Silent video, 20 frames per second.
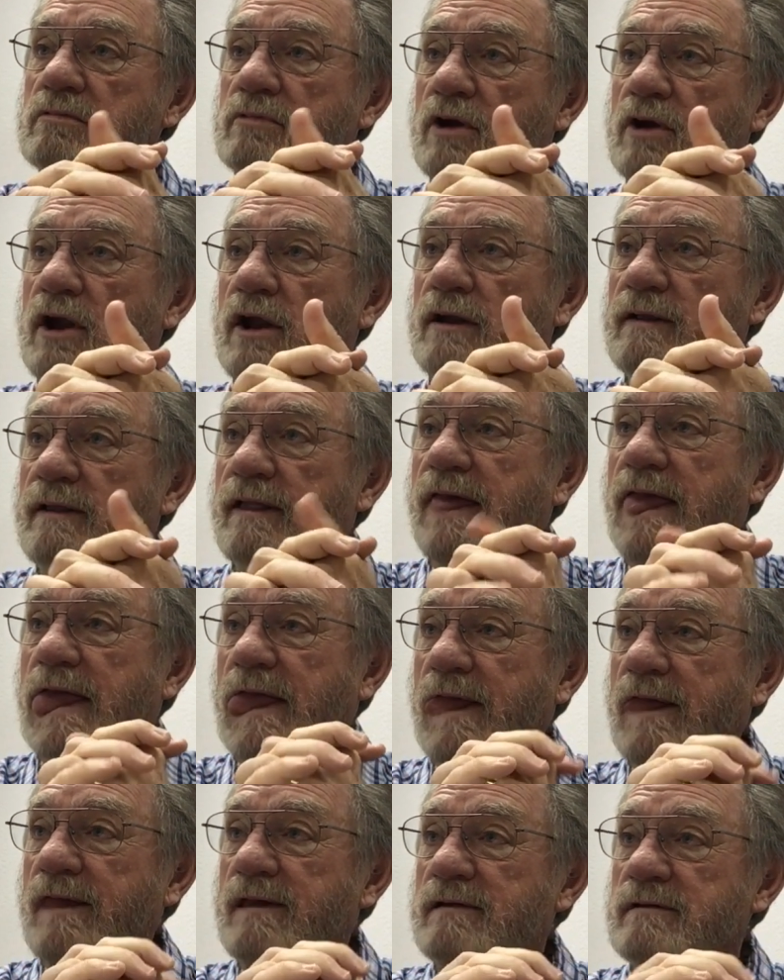Right?
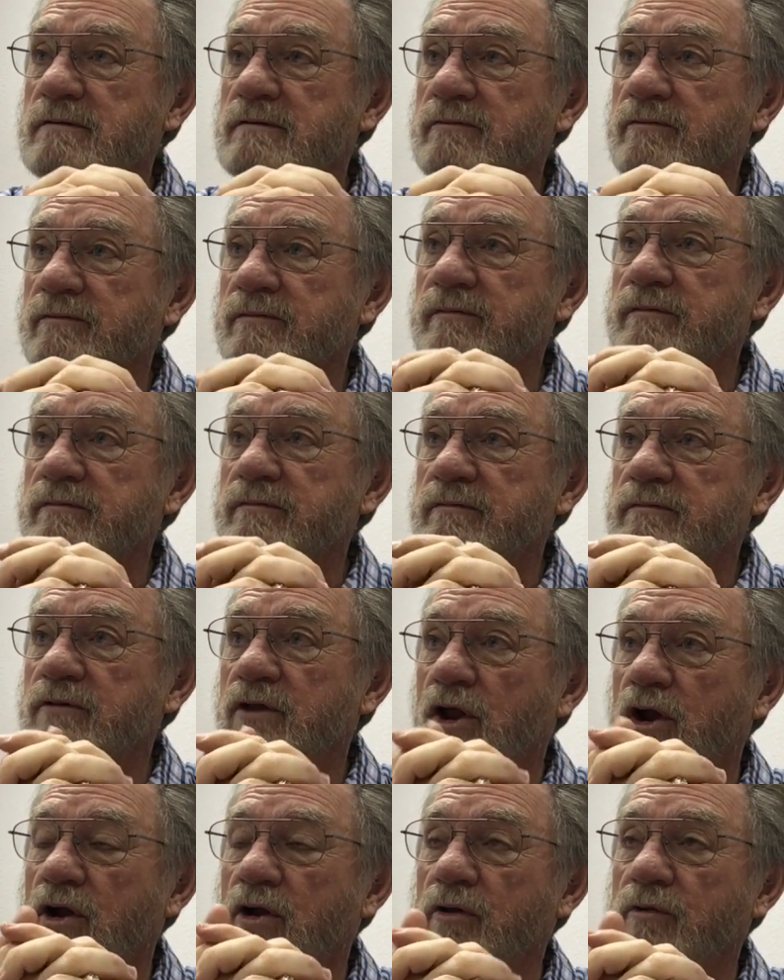
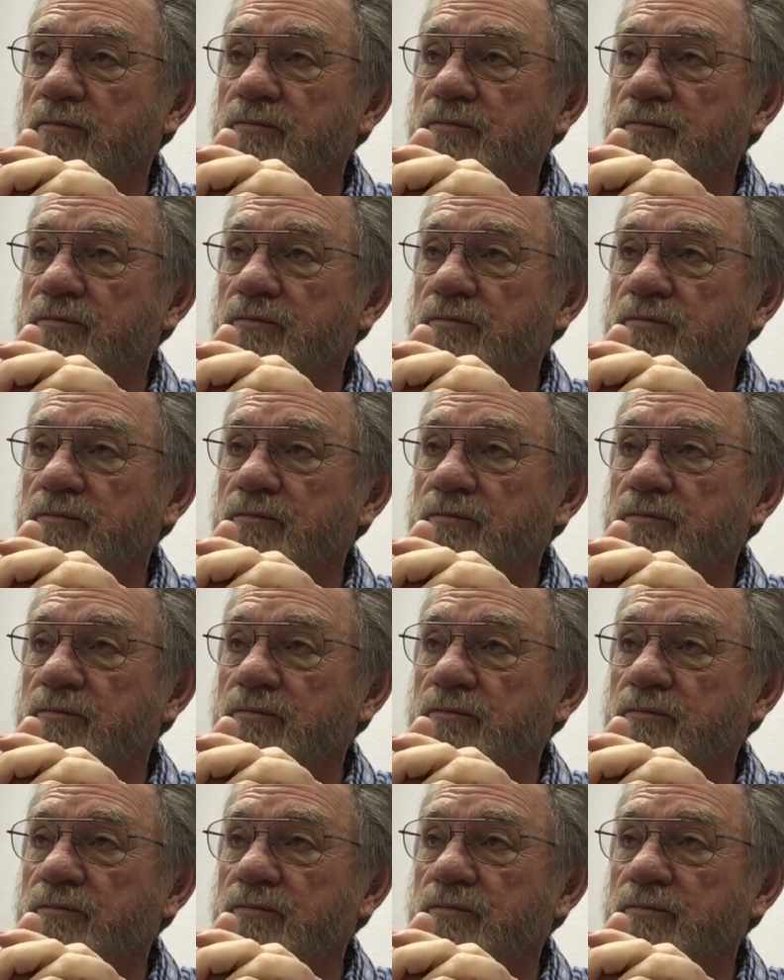You know.